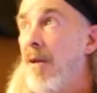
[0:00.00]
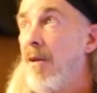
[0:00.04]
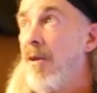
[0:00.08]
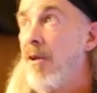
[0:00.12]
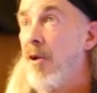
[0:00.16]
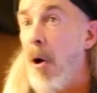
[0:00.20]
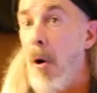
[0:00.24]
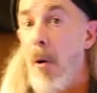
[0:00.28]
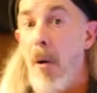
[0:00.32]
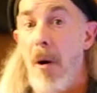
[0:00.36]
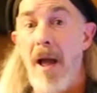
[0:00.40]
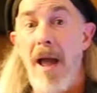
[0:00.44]

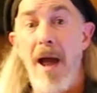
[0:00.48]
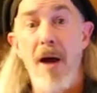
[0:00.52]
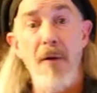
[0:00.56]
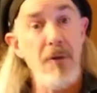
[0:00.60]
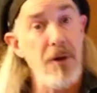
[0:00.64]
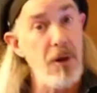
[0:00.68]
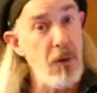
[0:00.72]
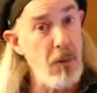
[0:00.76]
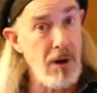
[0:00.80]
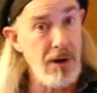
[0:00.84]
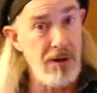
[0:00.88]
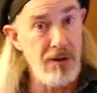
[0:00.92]
you know,
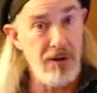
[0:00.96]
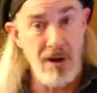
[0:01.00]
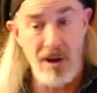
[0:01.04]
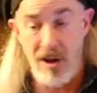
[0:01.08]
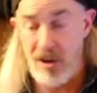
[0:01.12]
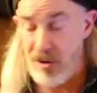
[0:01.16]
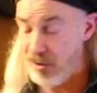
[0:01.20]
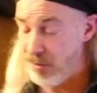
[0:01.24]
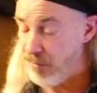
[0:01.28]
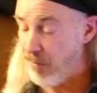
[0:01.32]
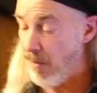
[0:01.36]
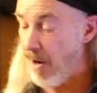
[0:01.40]
everyone
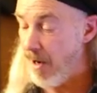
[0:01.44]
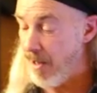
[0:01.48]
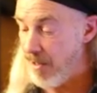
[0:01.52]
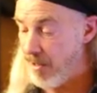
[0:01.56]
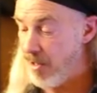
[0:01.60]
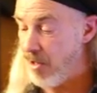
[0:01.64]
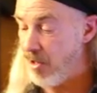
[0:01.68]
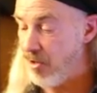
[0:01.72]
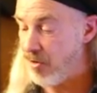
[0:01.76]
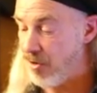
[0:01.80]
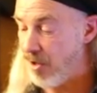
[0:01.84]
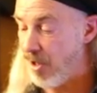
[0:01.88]
does find
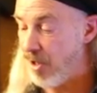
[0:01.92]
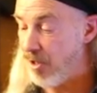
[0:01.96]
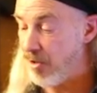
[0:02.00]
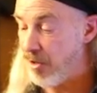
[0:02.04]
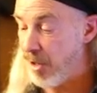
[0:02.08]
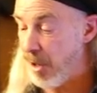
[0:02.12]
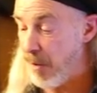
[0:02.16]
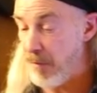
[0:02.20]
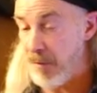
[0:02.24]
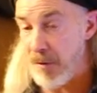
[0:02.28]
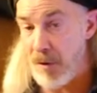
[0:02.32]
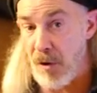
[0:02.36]
these
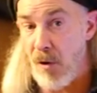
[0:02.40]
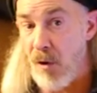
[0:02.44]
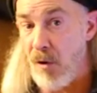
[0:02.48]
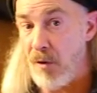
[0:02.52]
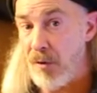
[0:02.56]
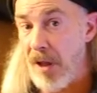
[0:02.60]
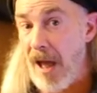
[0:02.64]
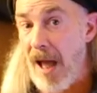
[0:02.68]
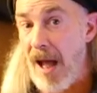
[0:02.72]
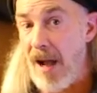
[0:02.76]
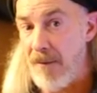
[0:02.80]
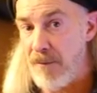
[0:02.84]

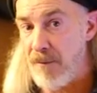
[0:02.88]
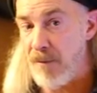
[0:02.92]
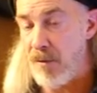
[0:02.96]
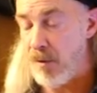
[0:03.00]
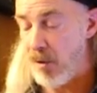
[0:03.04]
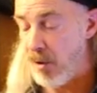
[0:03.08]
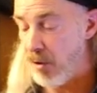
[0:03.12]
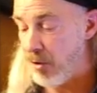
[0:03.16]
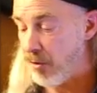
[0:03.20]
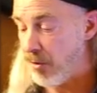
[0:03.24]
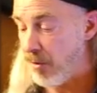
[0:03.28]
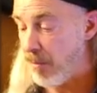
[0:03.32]
difficult at
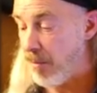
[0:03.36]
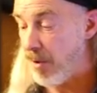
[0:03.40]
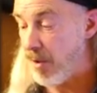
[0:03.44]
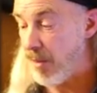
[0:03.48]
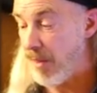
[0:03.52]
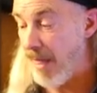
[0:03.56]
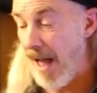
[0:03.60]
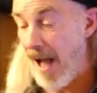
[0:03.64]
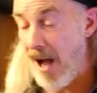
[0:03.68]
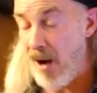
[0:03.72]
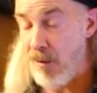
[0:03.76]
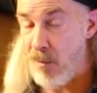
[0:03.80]
first, but
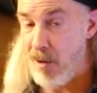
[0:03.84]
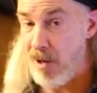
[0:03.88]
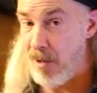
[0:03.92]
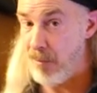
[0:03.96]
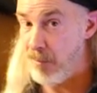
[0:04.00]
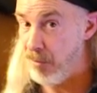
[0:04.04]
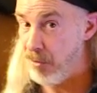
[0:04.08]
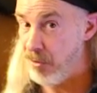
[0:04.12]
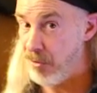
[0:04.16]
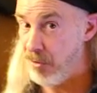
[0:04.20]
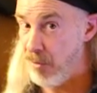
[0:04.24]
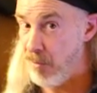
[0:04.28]
that
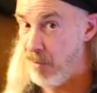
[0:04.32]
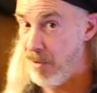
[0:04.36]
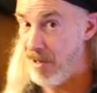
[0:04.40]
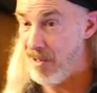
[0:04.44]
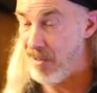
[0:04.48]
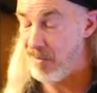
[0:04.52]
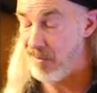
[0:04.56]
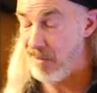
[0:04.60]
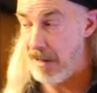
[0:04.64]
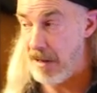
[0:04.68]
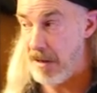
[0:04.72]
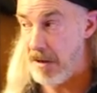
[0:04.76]
one was the one
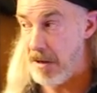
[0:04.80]
that's like,